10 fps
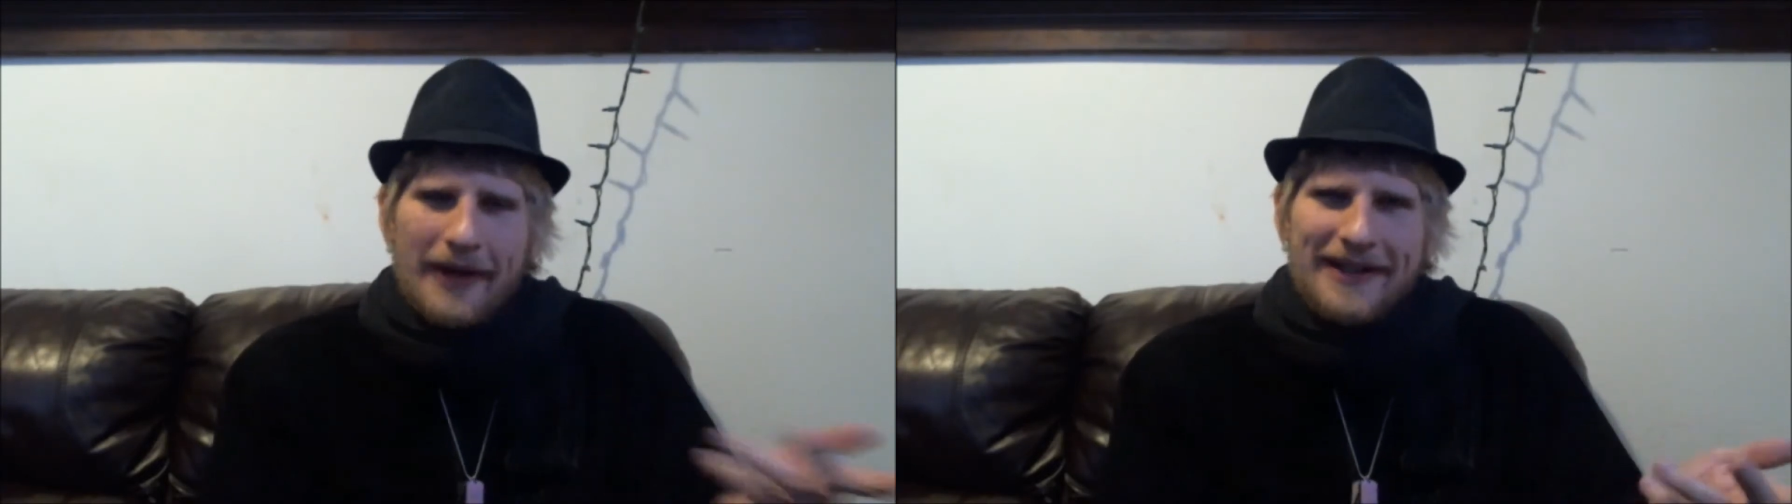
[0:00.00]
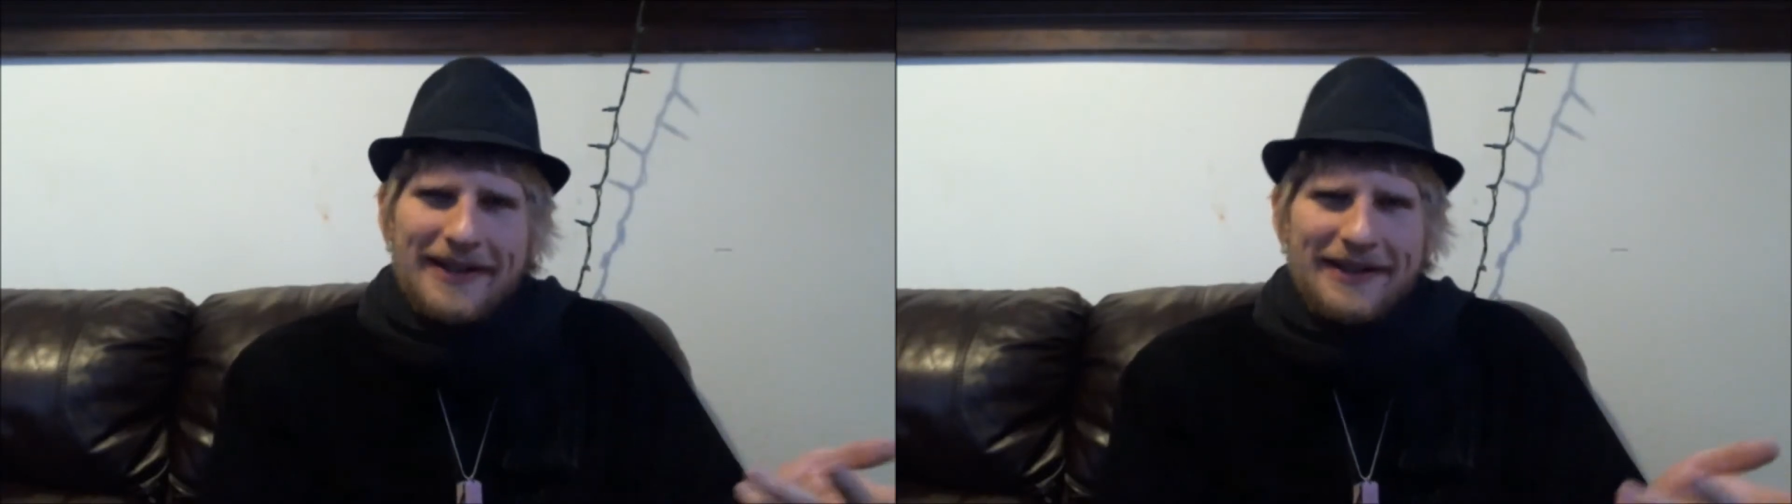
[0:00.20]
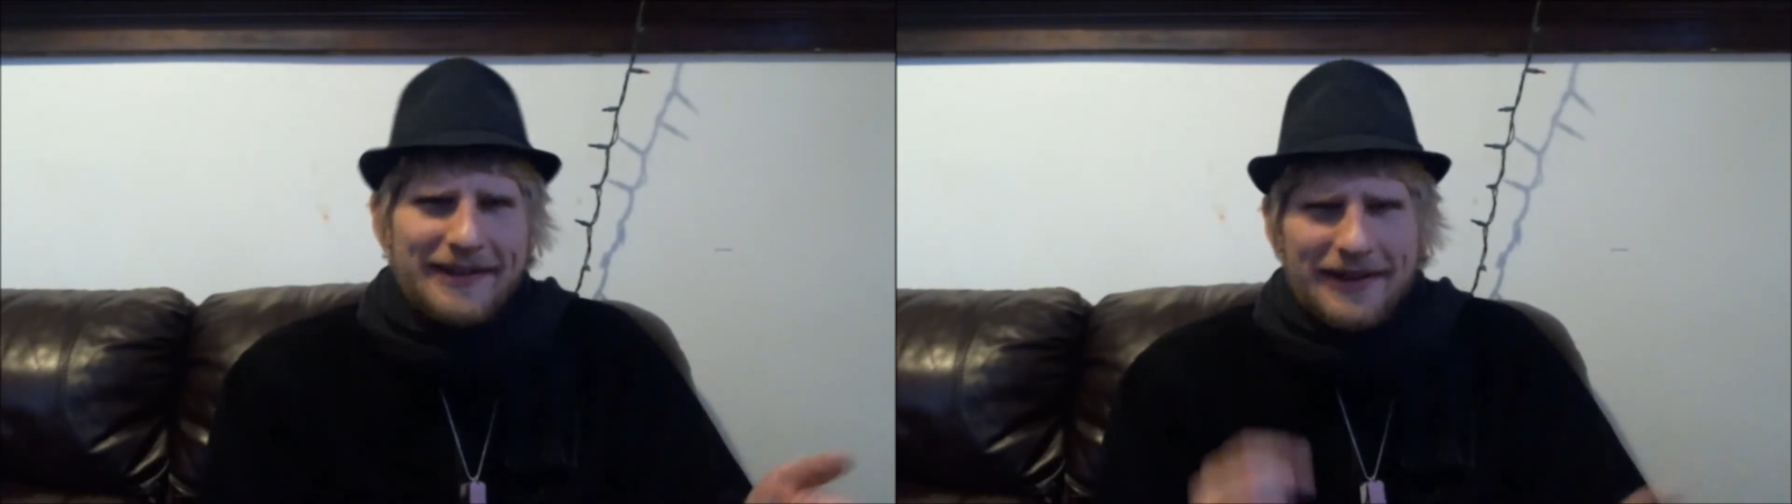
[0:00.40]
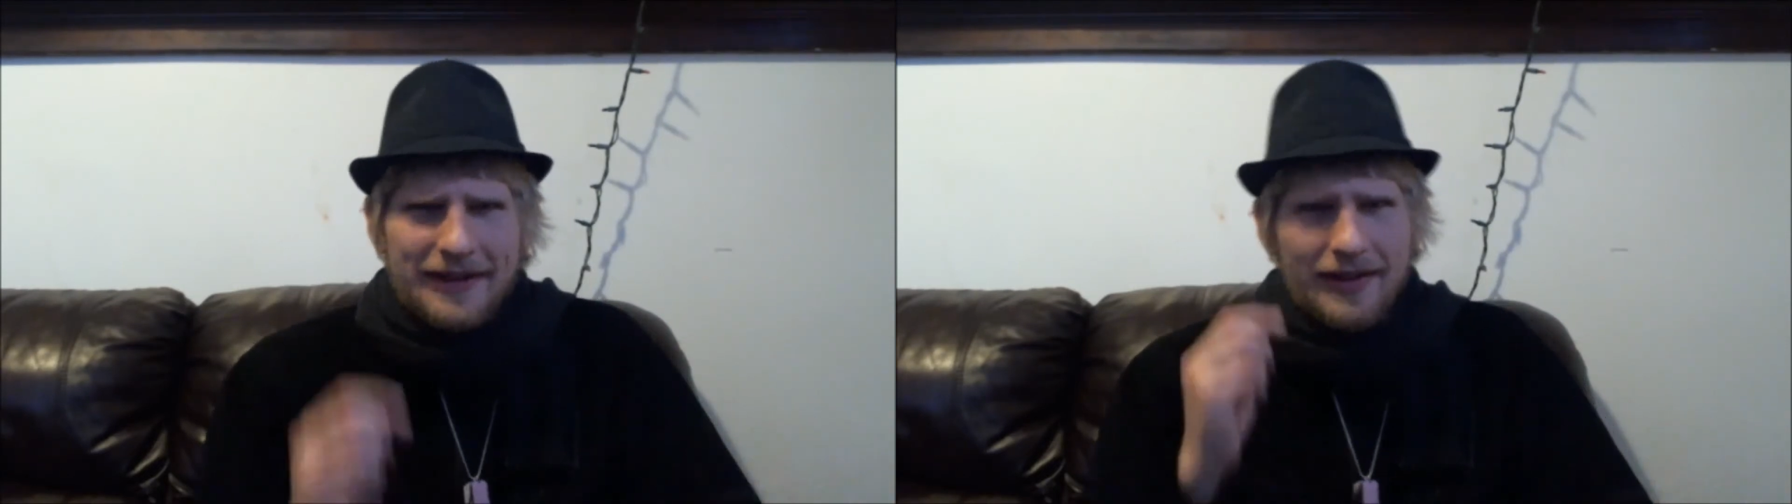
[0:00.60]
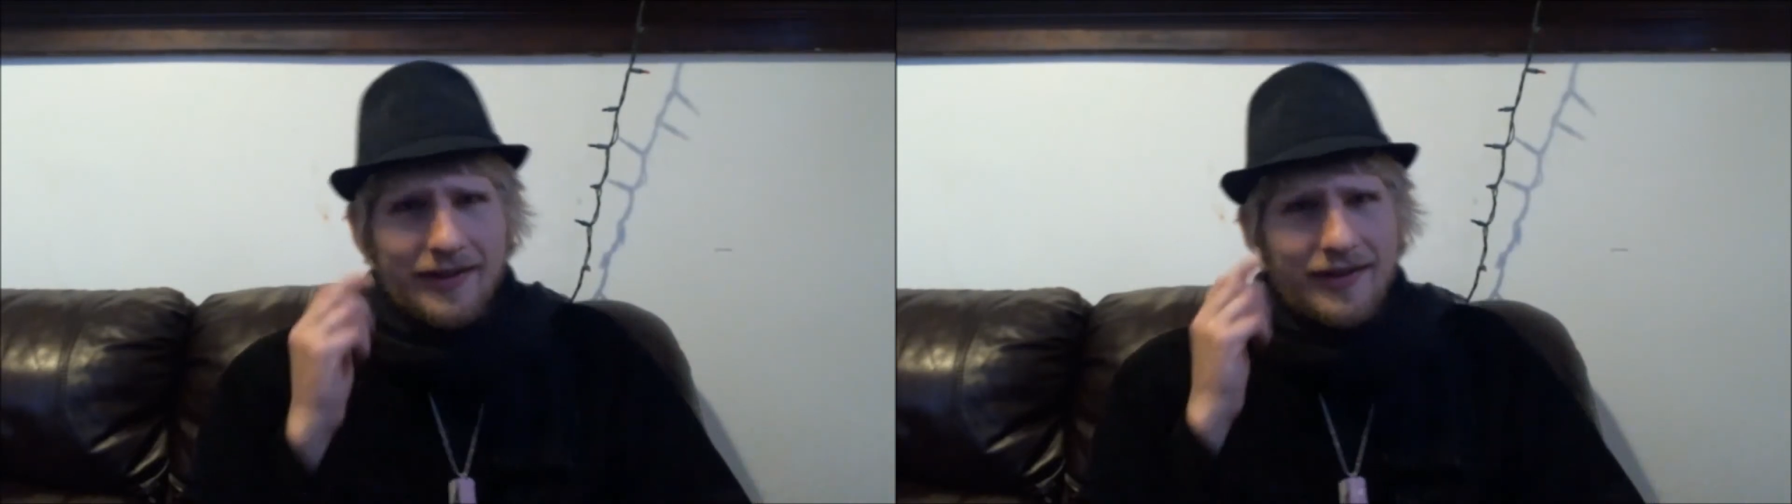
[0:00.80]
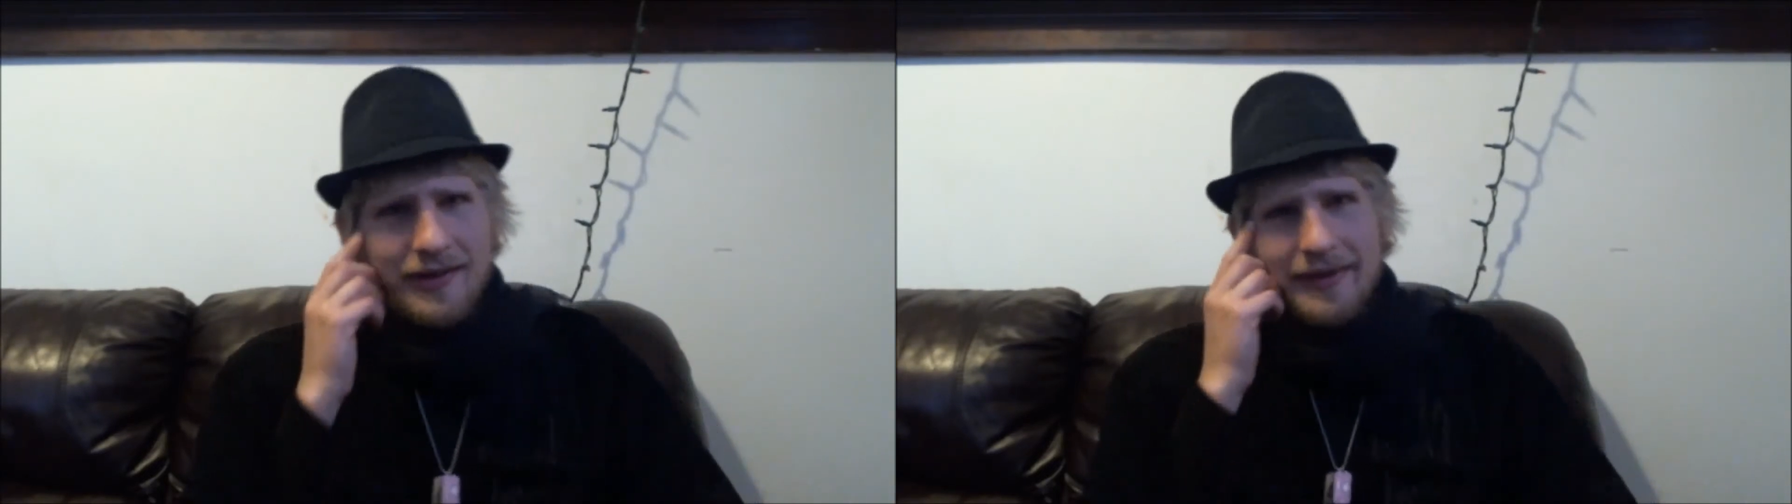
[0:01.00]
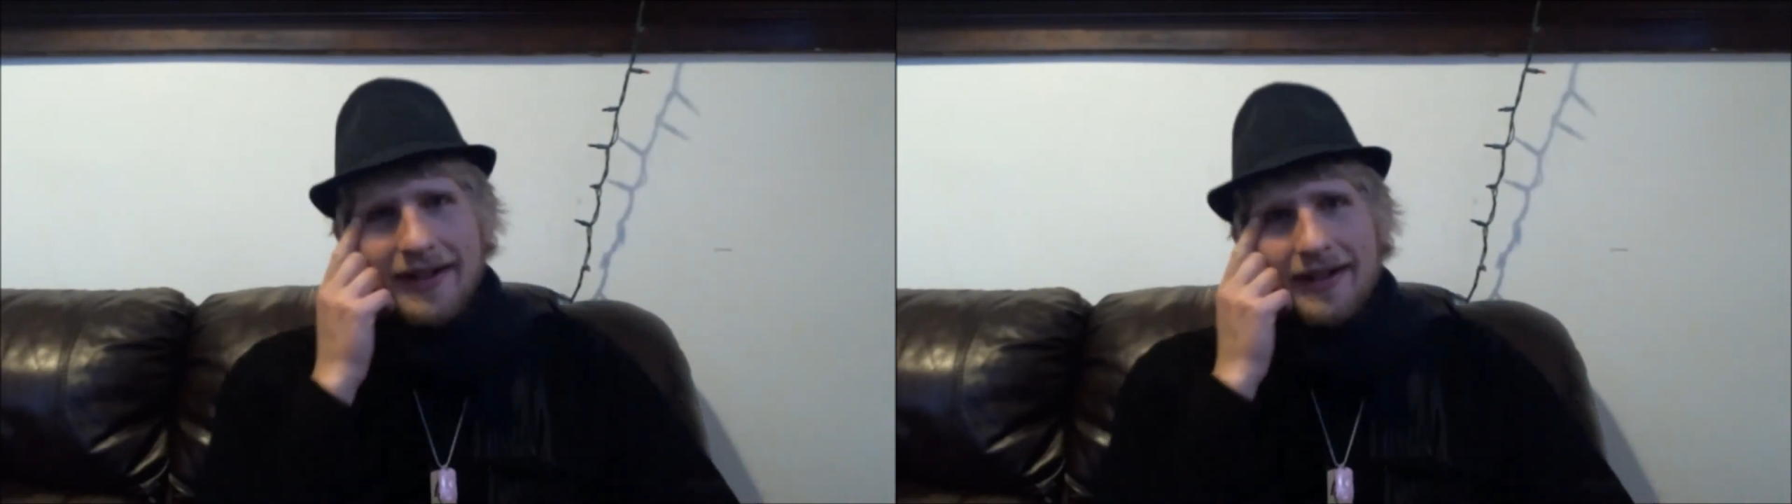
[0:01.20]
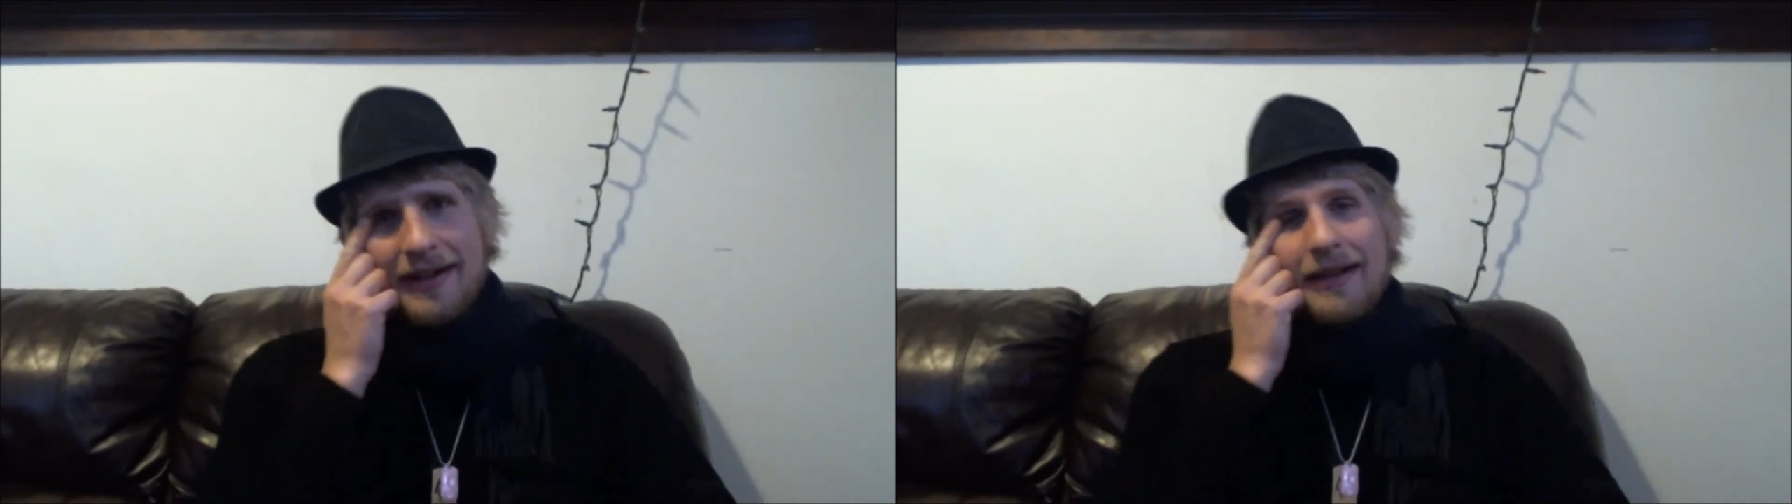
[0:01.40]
way or something.